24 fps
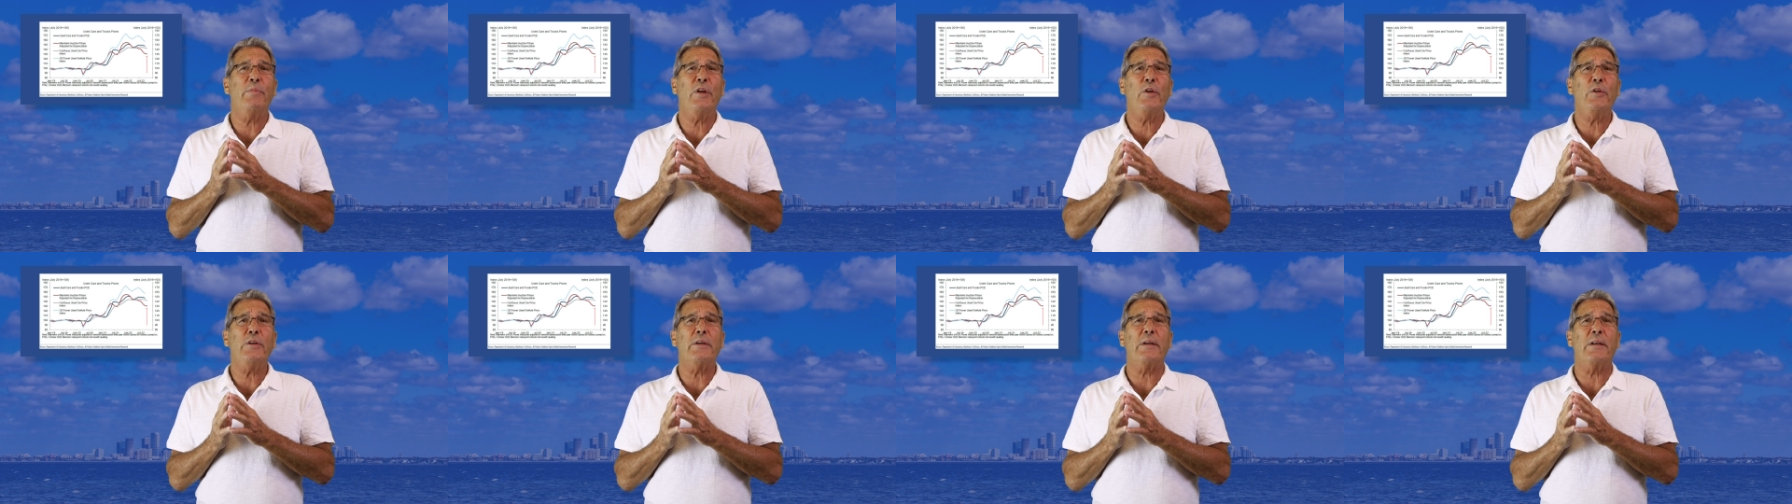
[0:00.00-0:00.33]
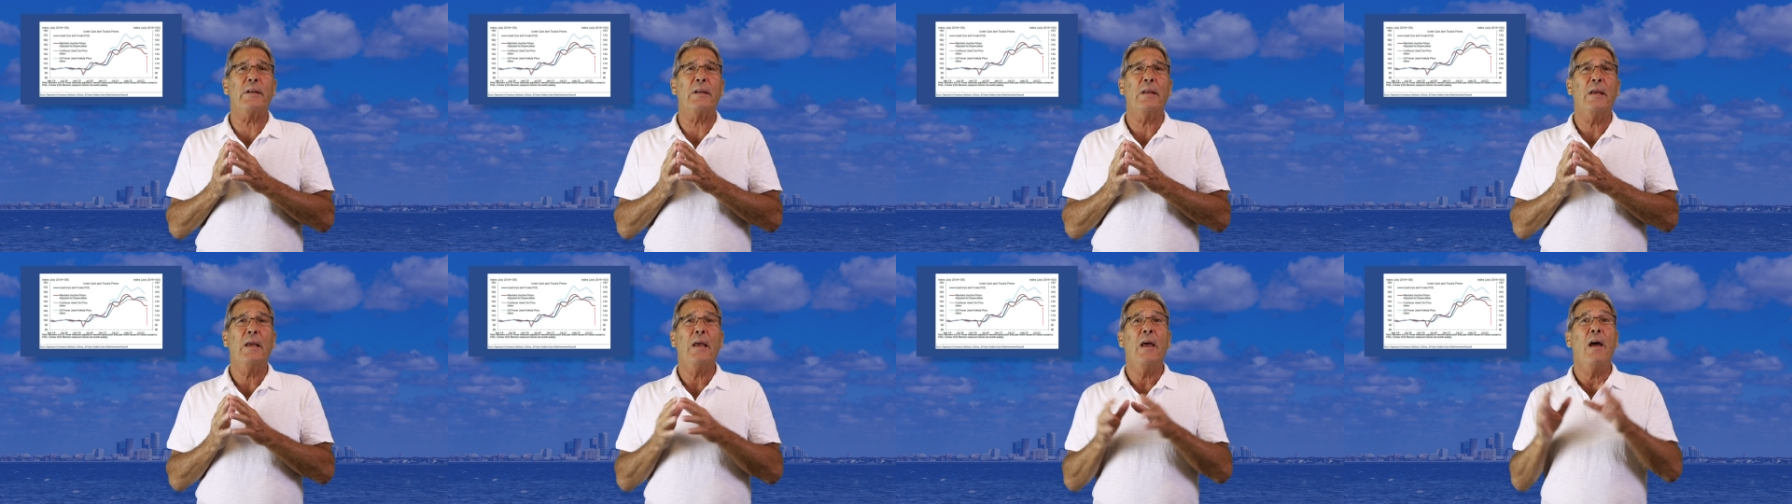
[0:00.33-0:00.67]

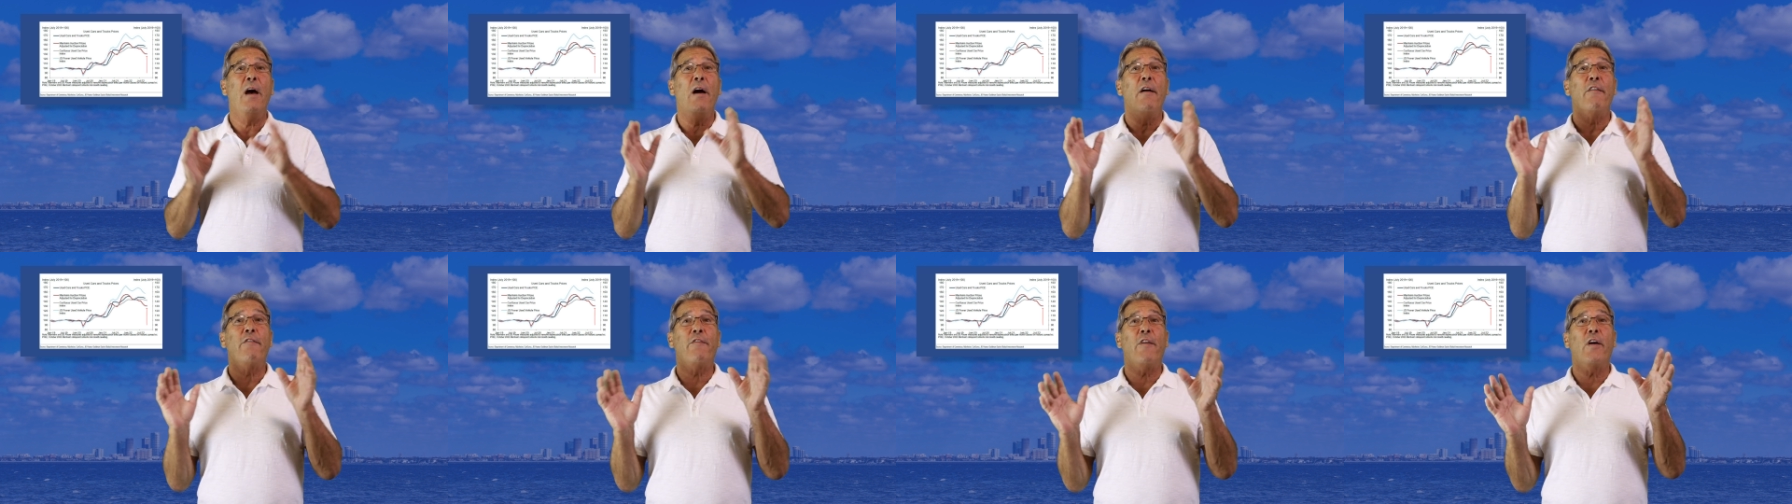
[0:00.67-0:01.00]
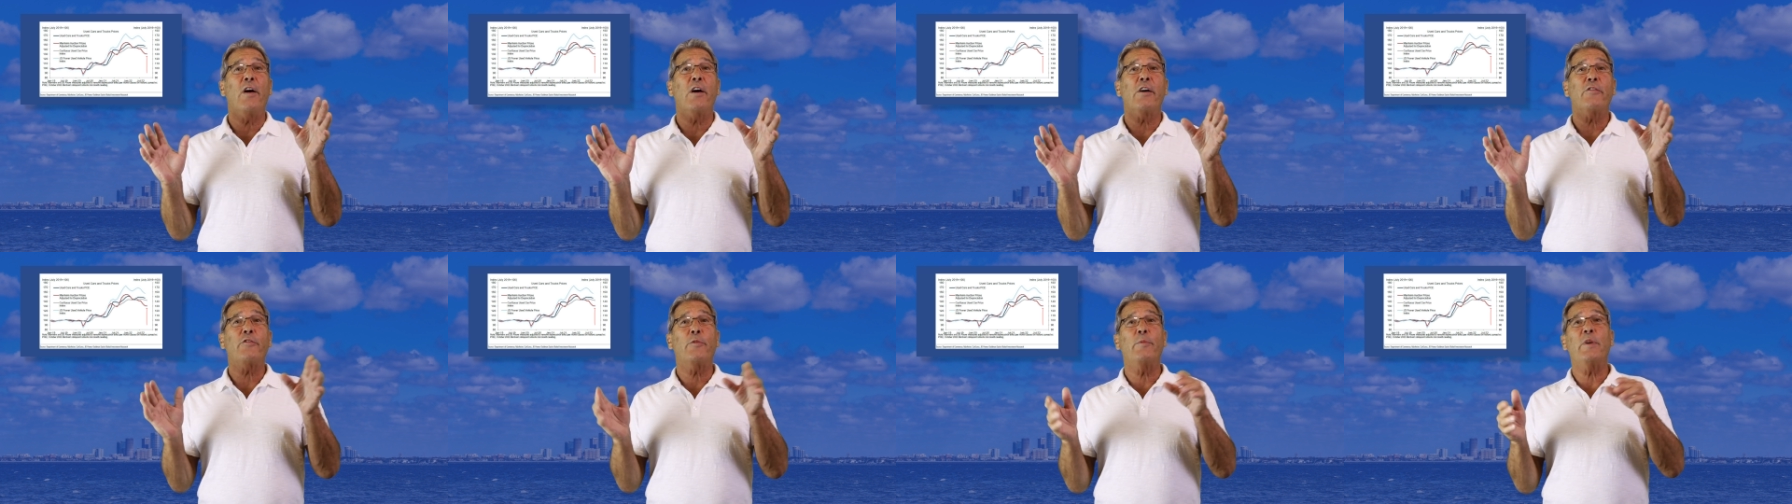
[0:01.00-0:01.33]
billion,
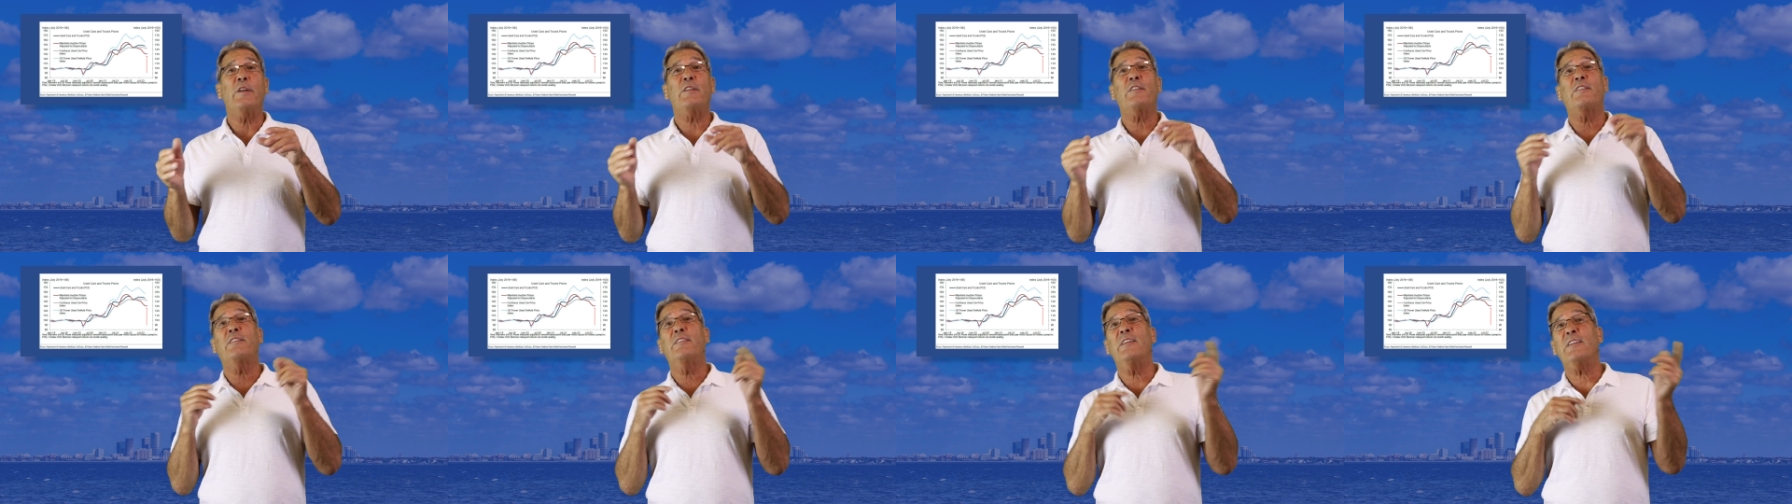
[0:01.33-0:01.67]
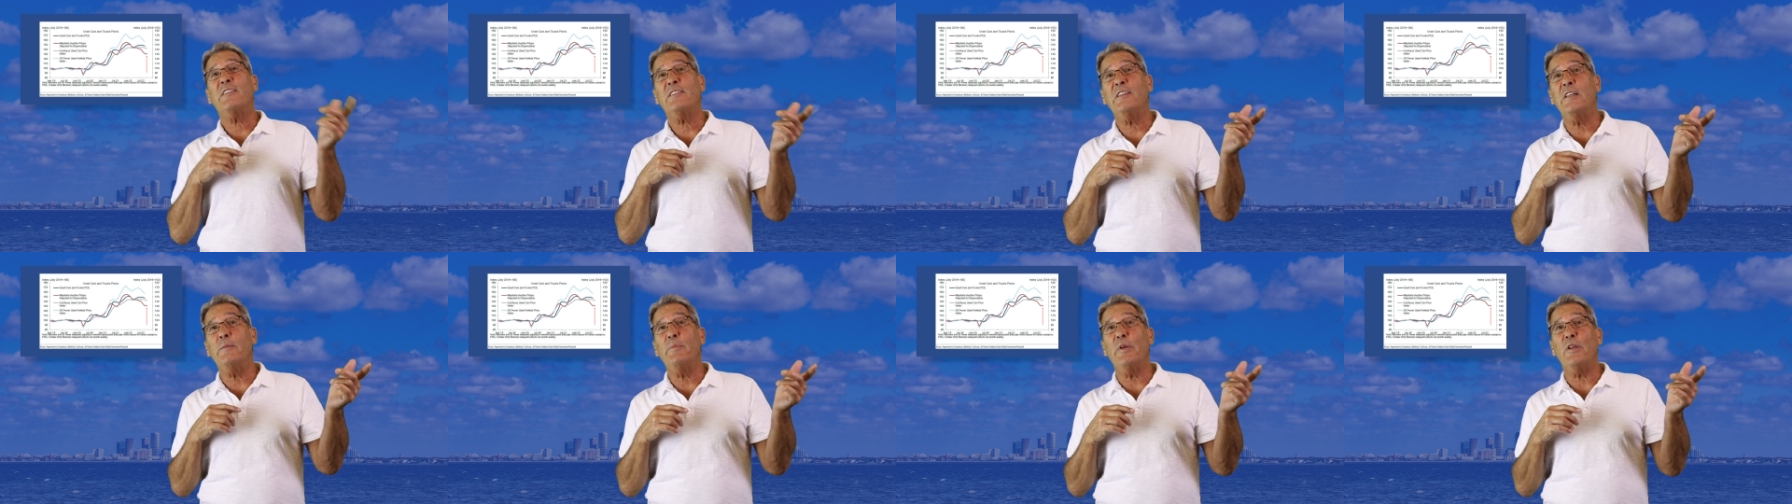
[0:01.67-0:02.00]
far from its
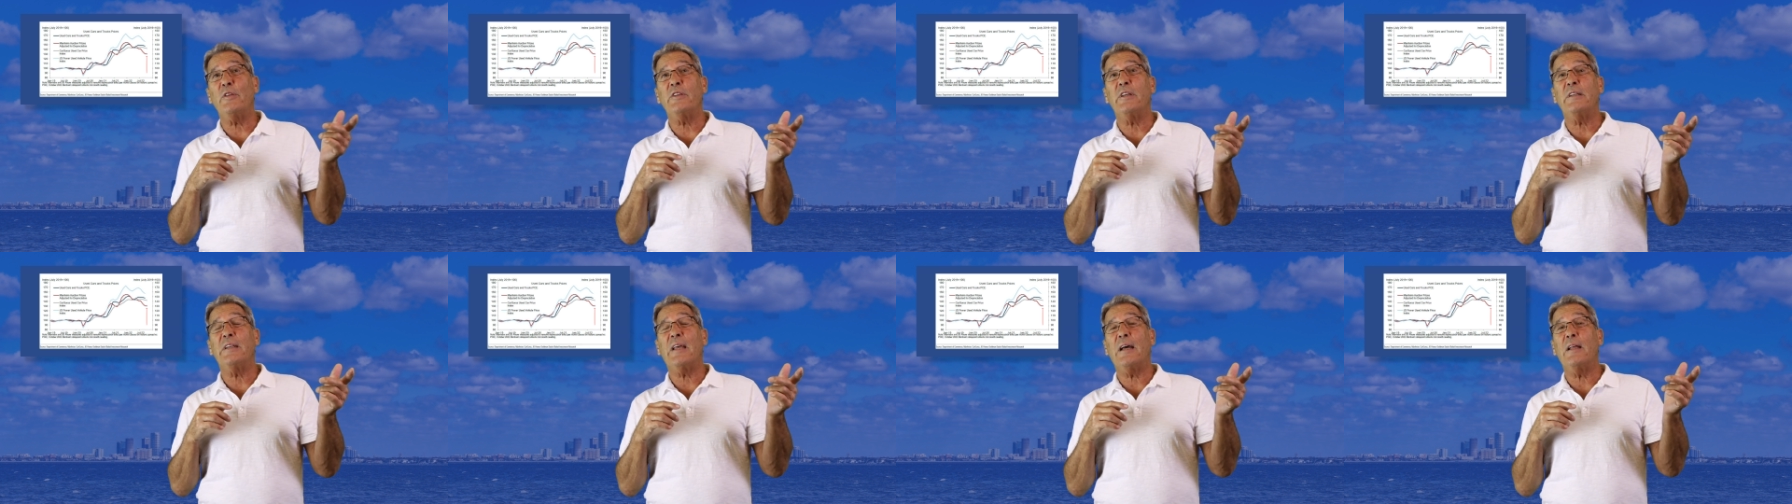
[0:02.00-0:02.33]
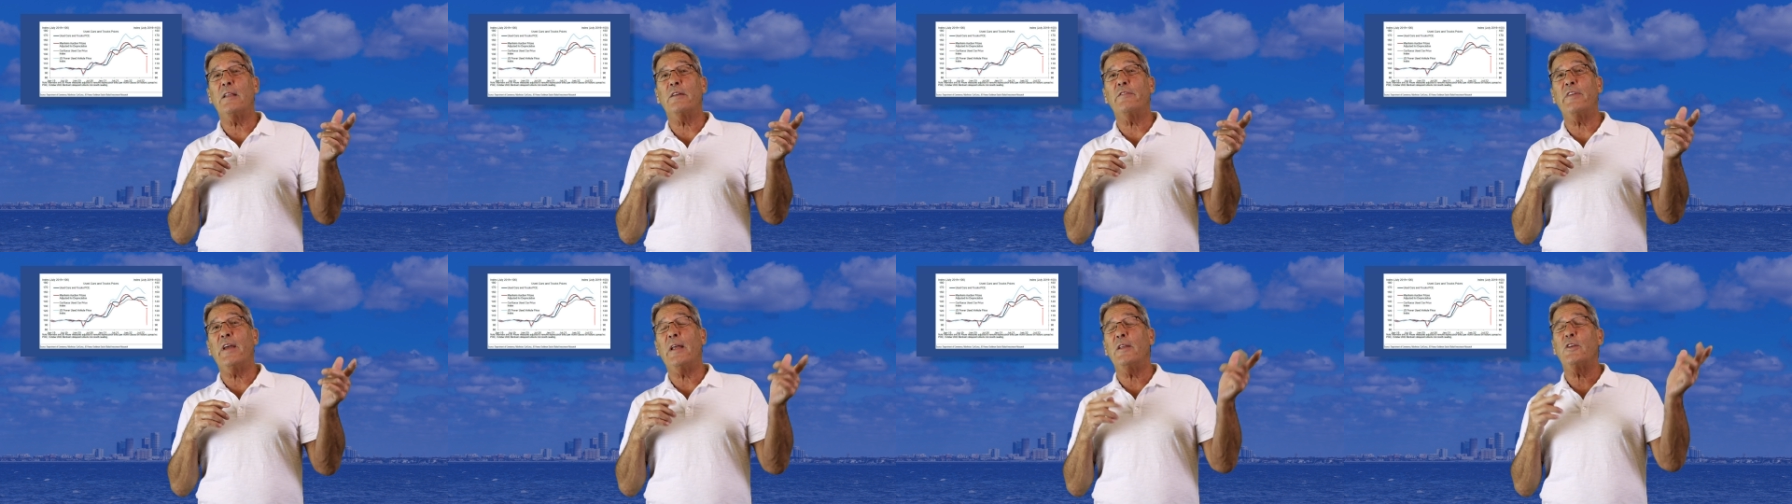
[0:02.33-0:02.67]
$60 billion
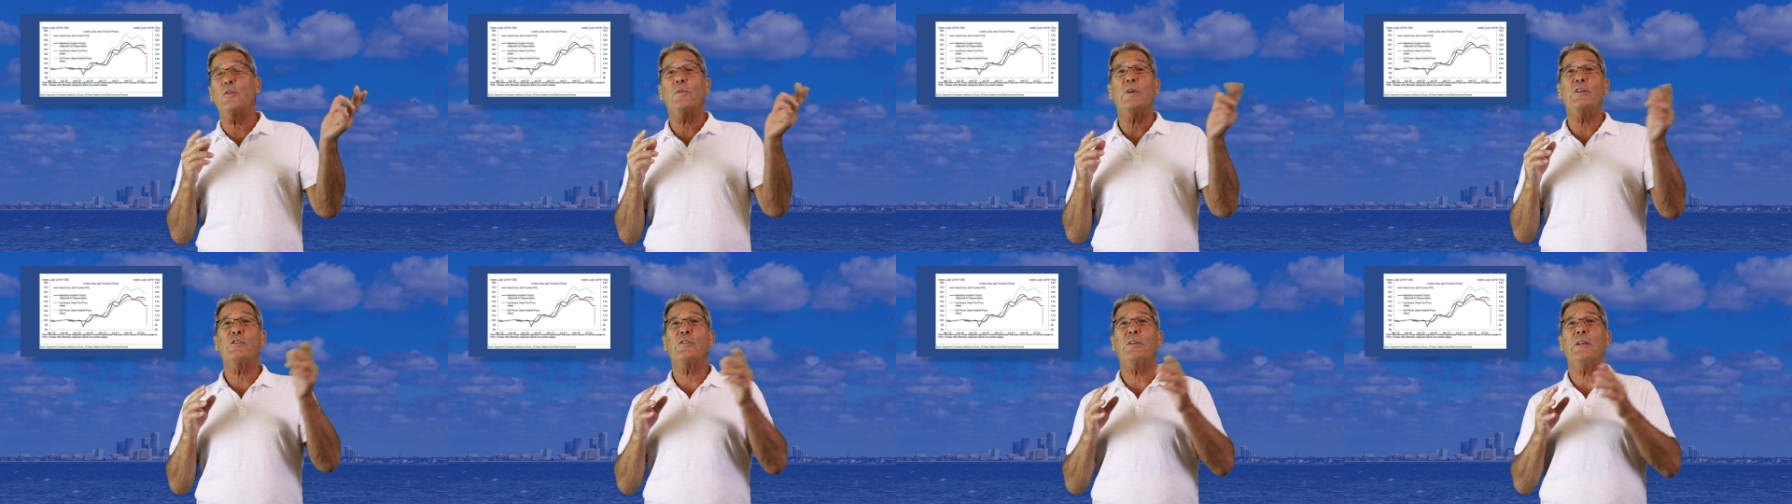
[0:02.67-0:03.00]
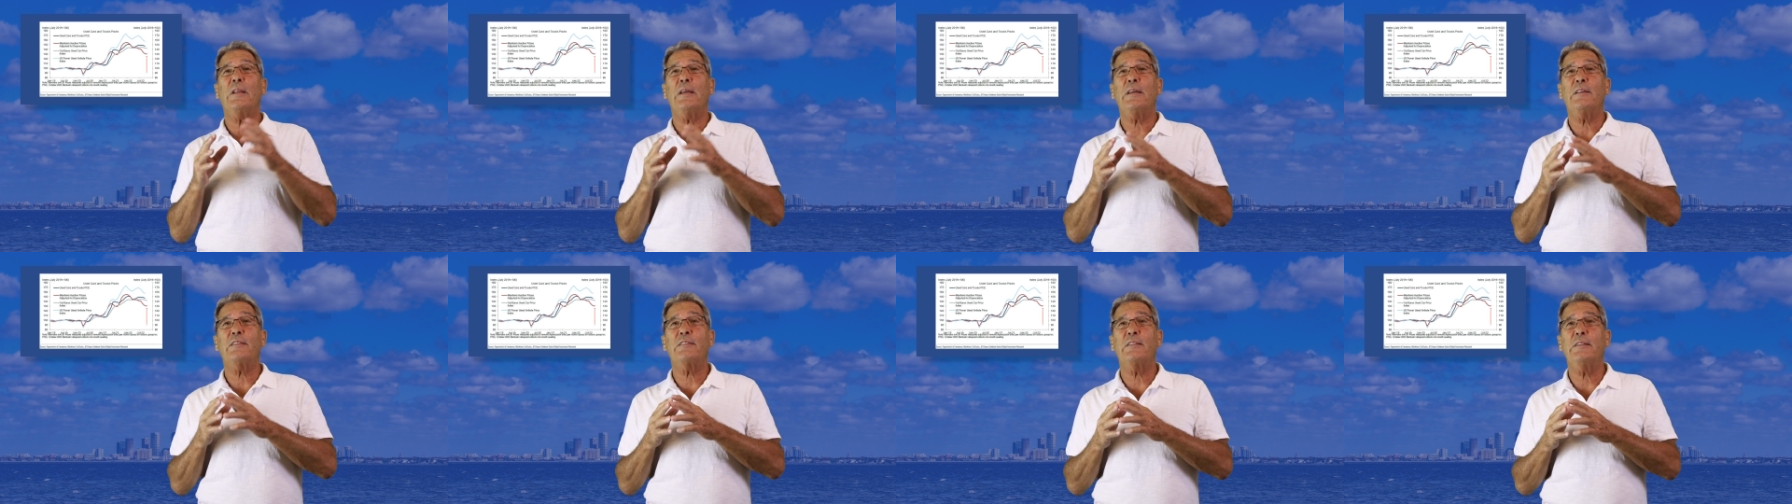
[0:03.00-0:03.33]
valuation
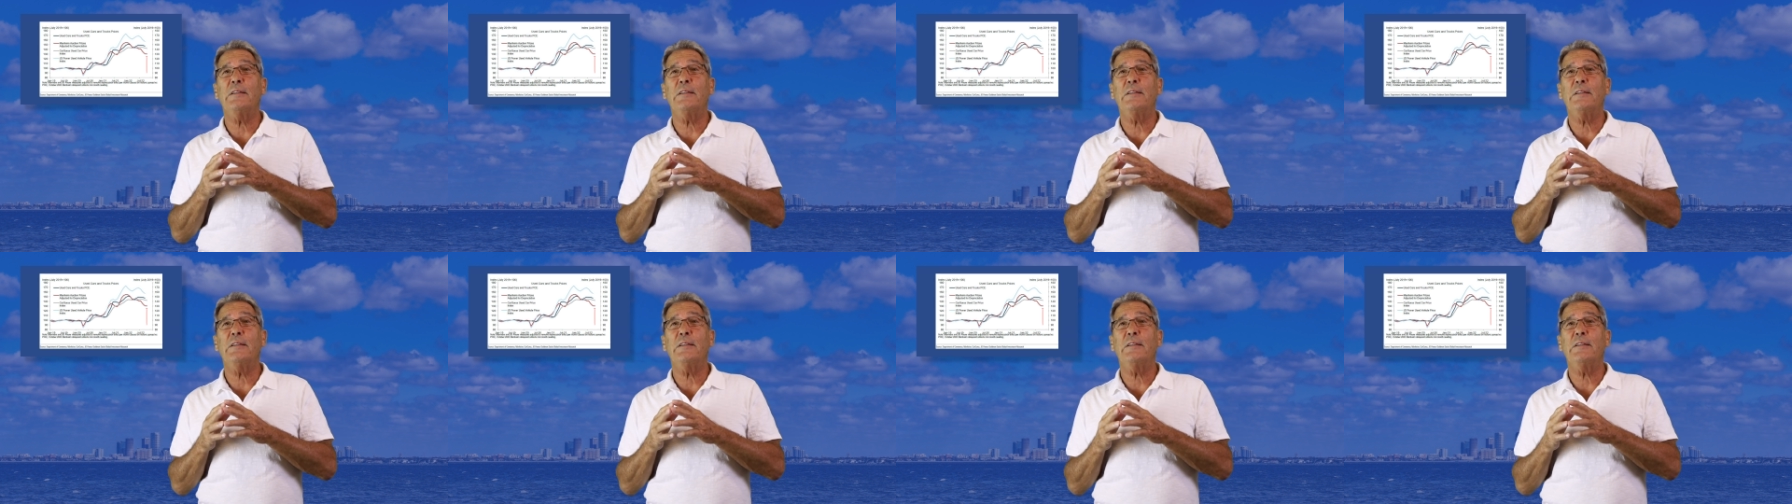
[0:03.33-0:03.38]
last